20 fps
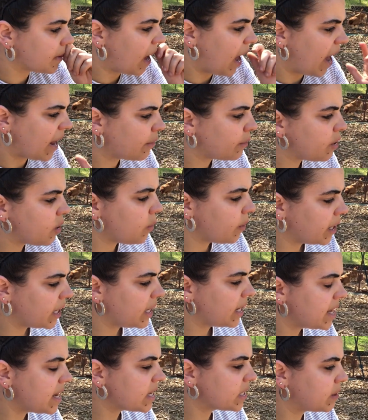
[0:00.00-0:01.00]
I don't know what
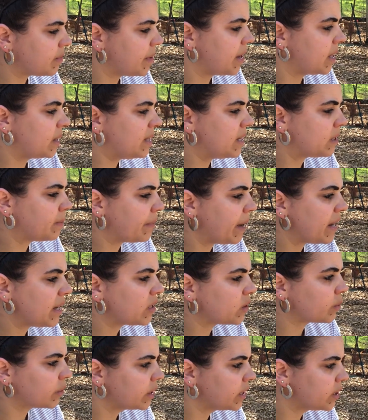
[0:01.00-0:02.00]
it is, but this bed
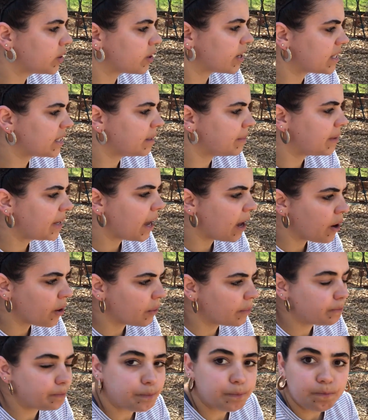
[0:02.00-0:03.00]
is really stressing me out.